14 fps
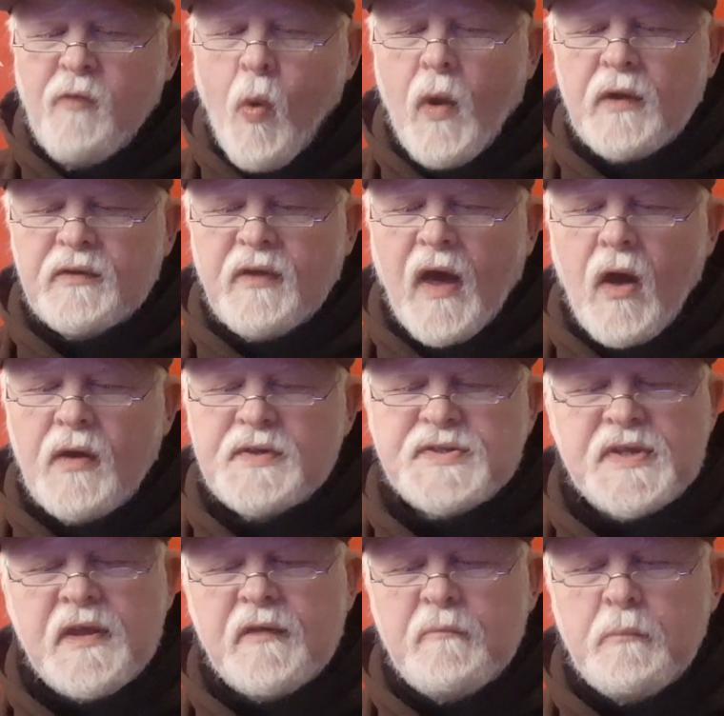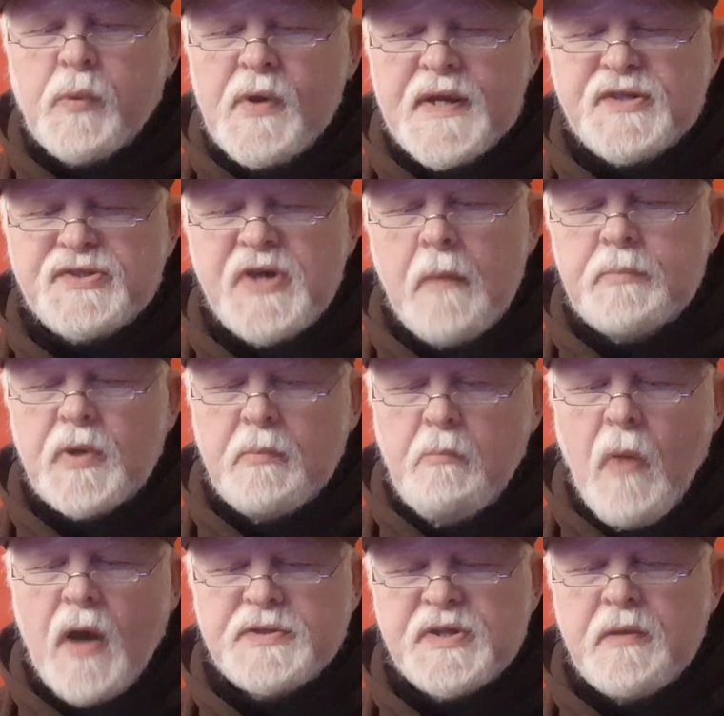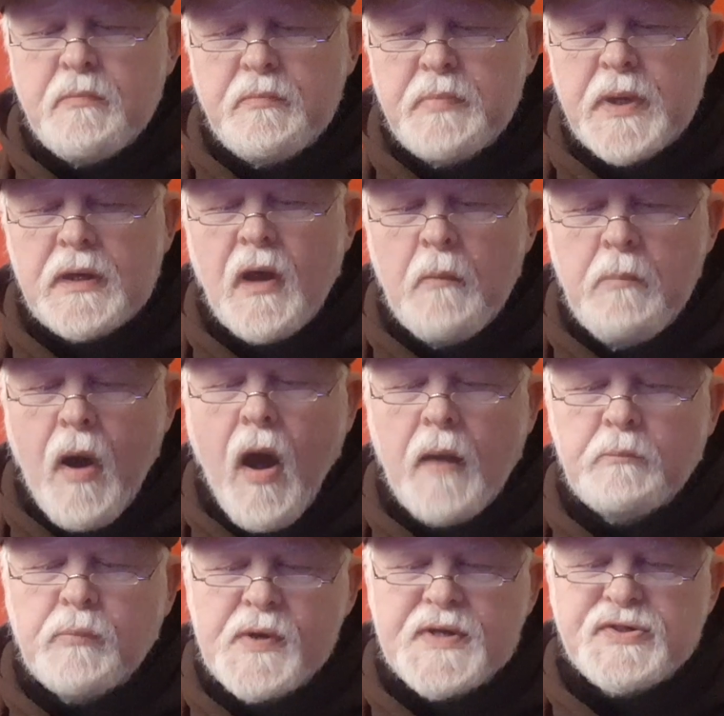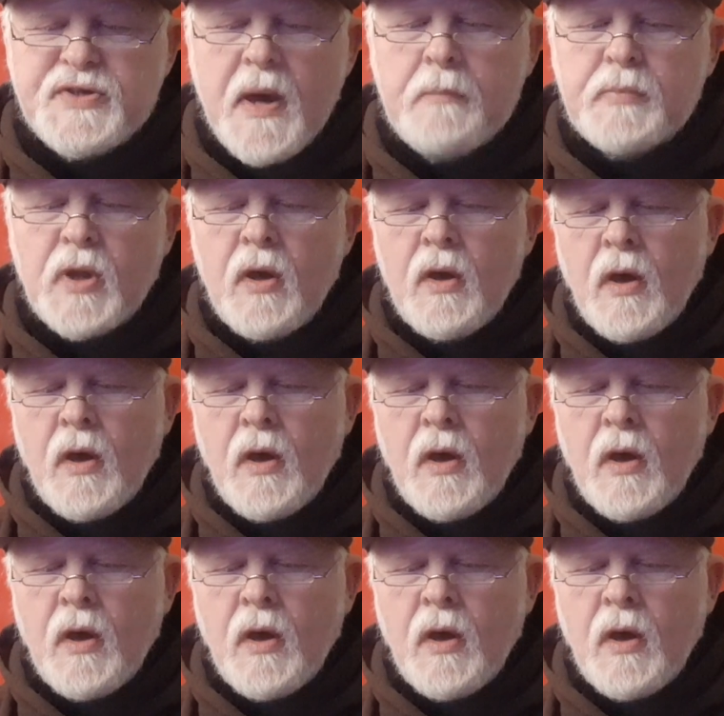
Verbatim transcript: foretells that precept must be upon precept,